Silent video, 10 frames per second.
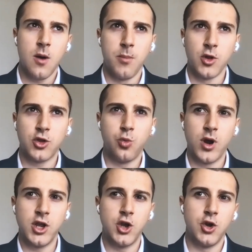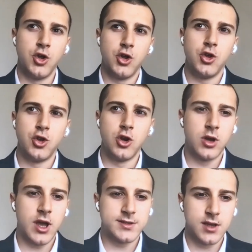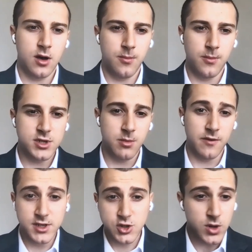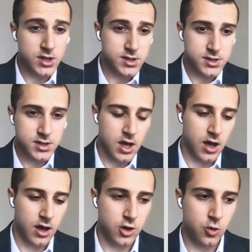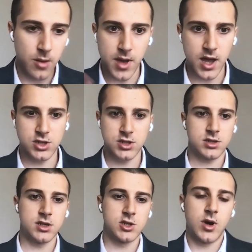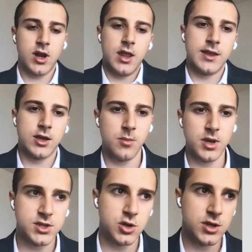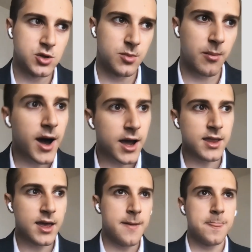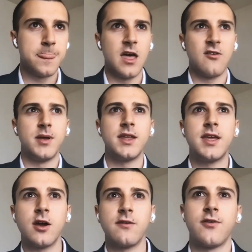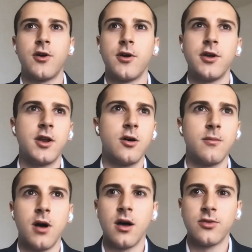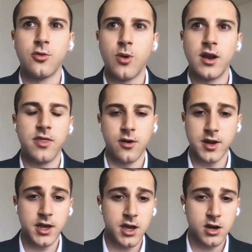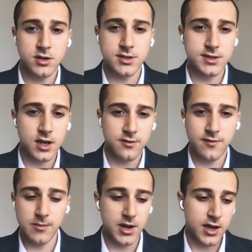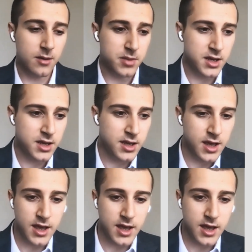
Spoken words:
But when you look at some of these REITs, UMH is one that come into my mind. They've been here for, 20, 30 years, kind of family company.